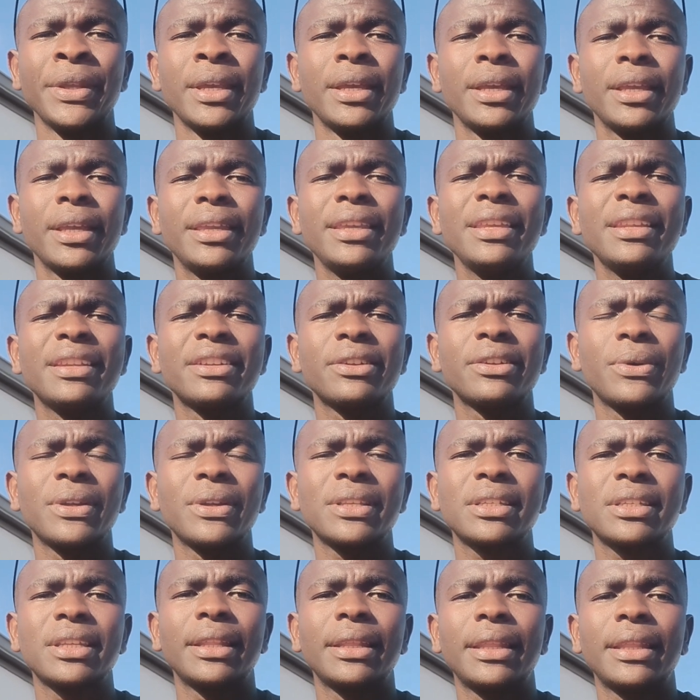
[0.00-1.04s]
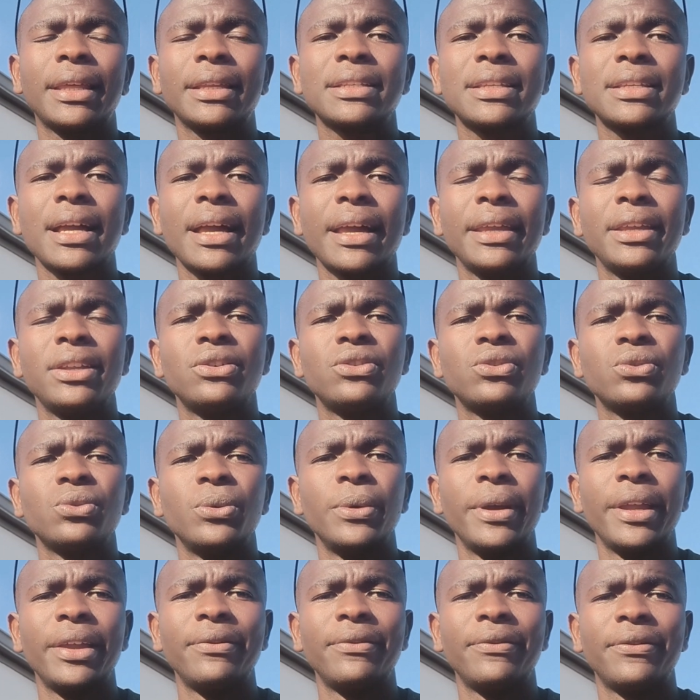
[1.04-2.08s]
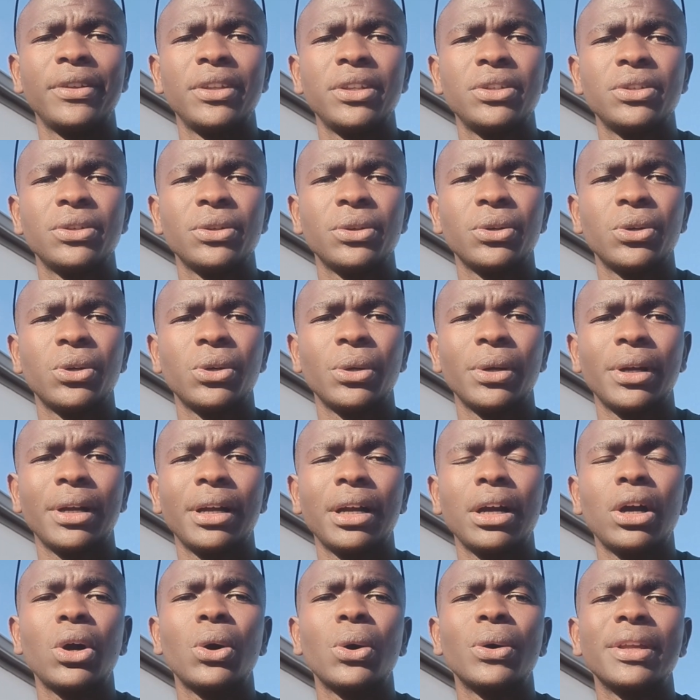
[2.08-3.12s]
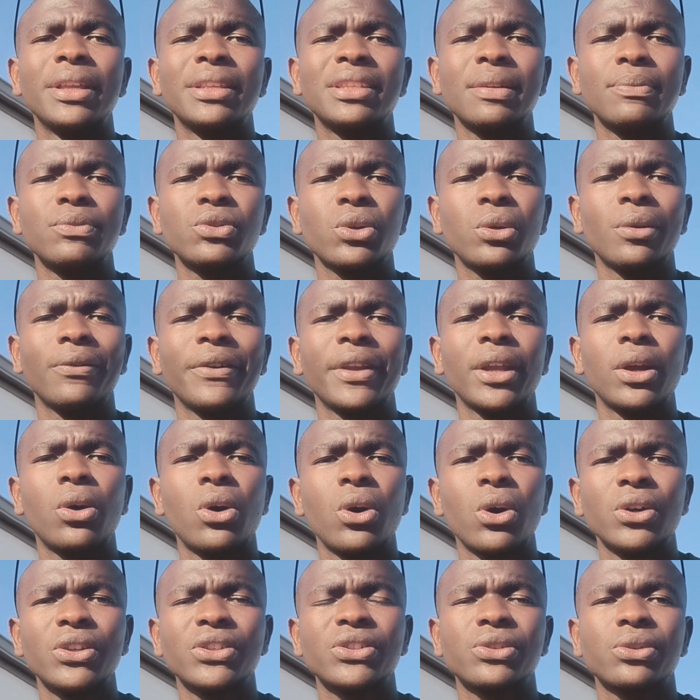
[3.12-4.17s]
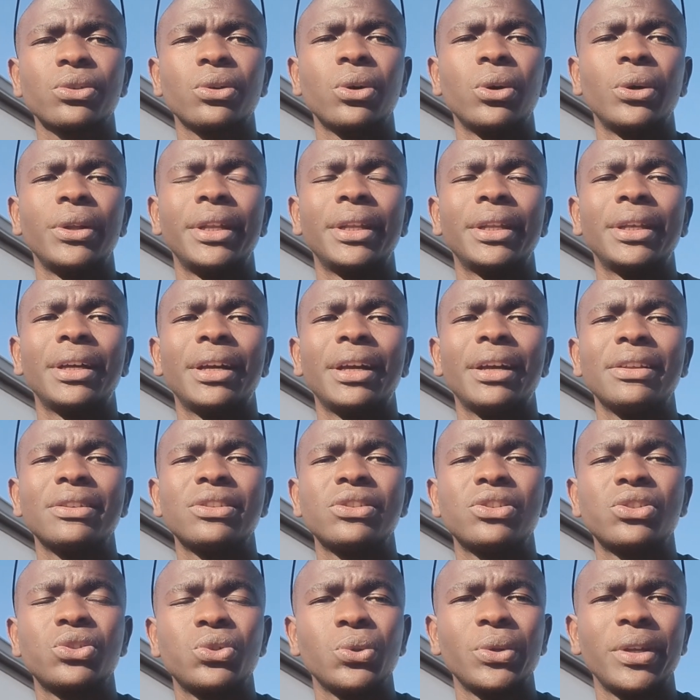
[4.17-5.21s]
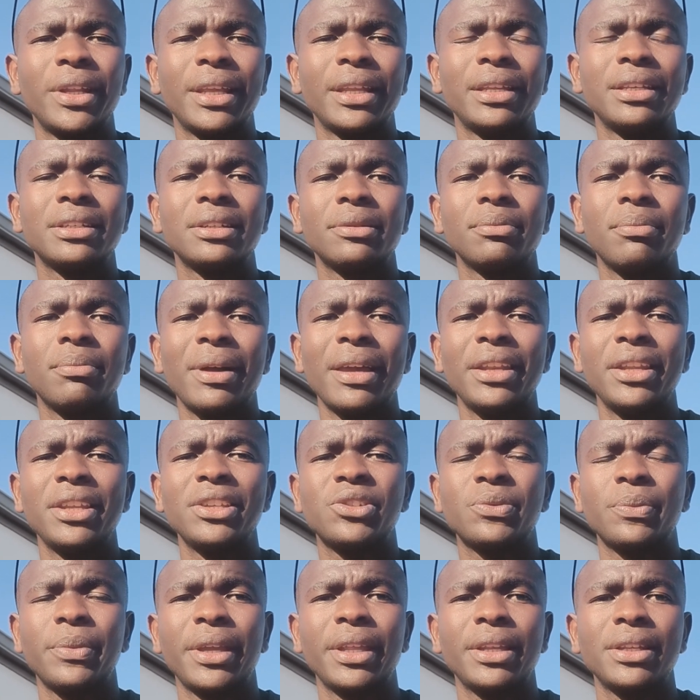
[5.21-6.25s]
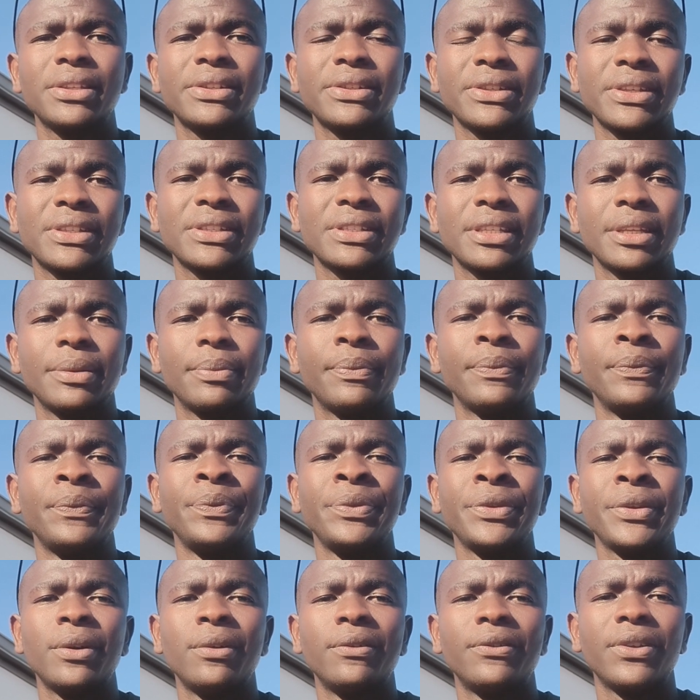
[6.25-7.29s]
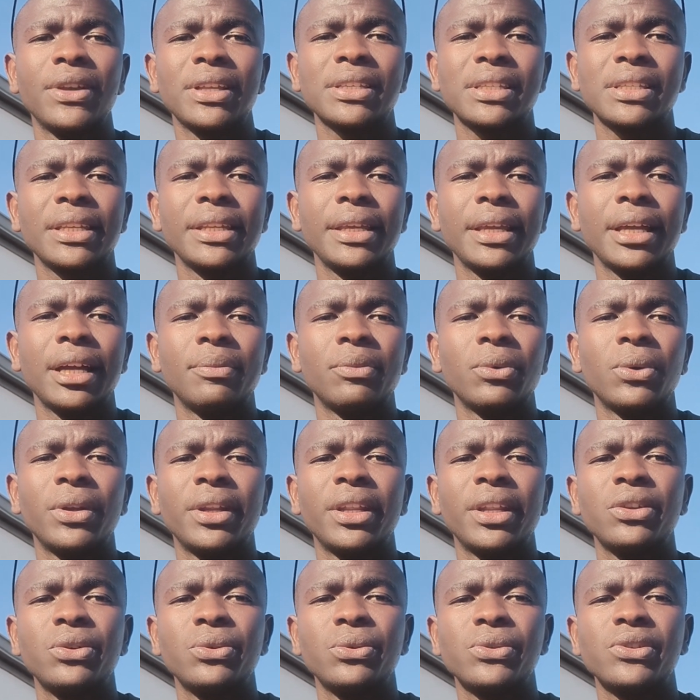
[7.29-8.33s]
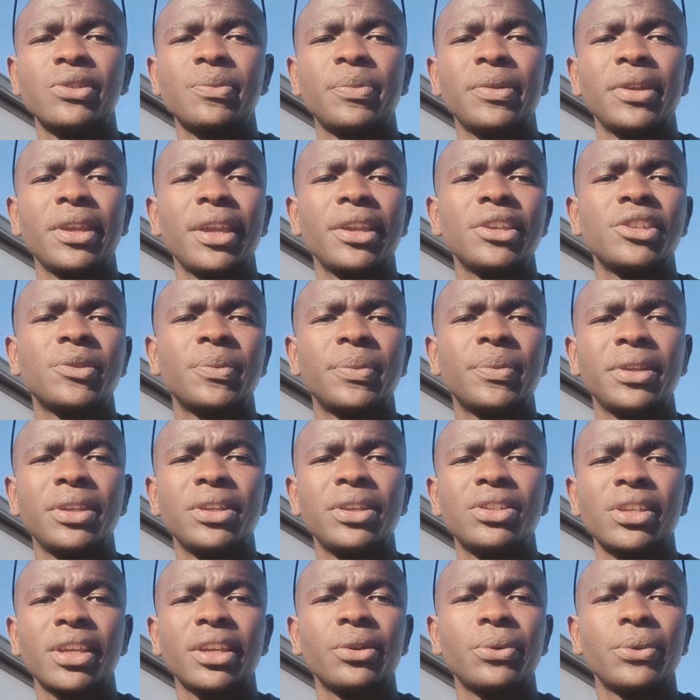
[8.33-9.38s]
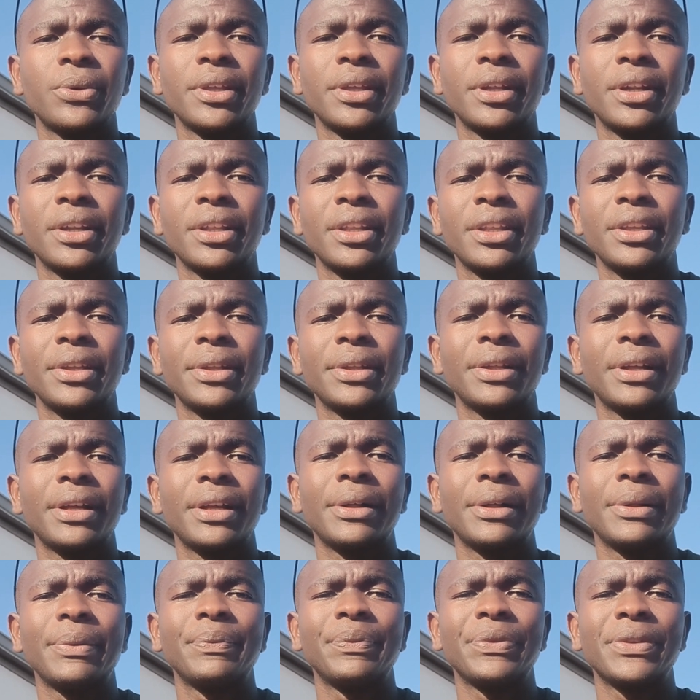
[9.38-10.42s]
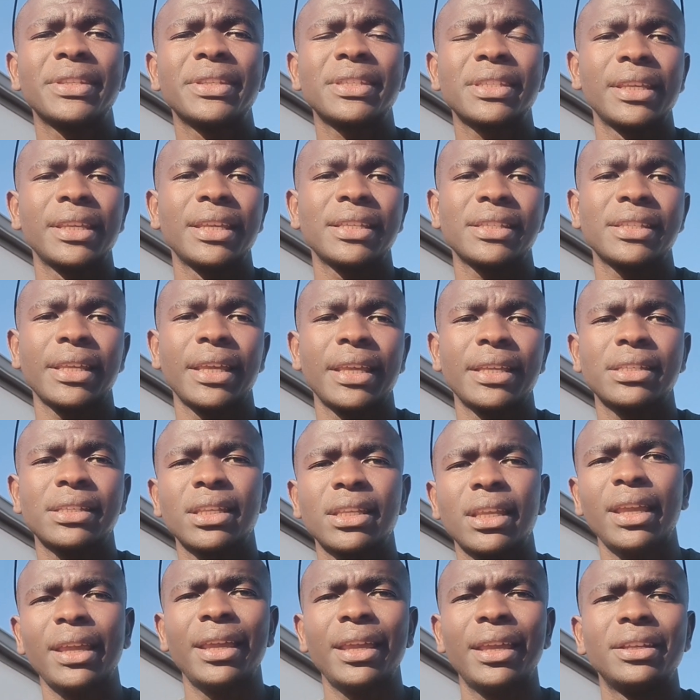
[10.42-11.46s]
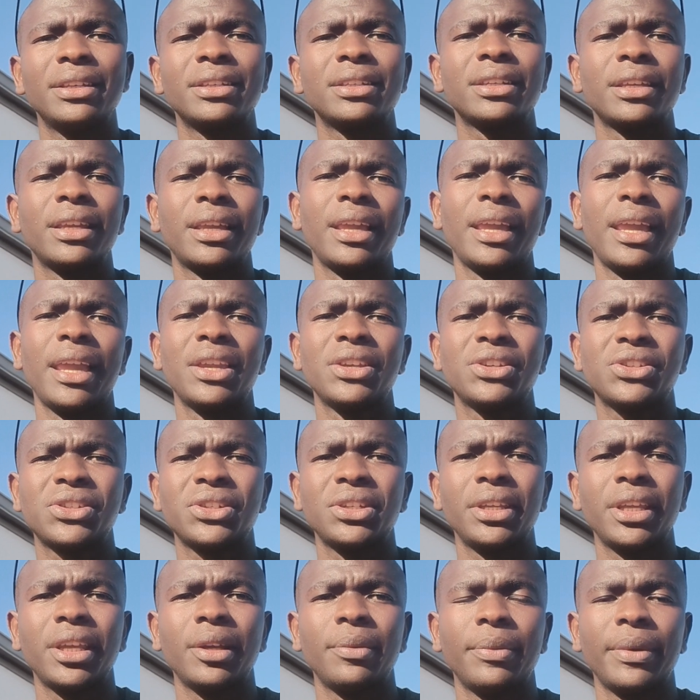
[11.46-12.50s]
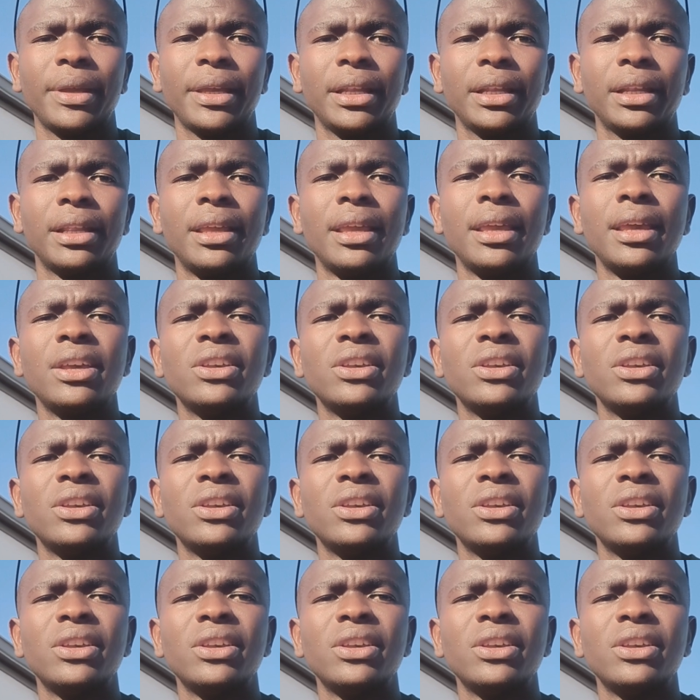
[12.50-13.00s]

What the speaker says: He requested that I do a video or some sort of a course on student management system. Obviously, I'm going to use PHP, JQuery, CSS, and HTML.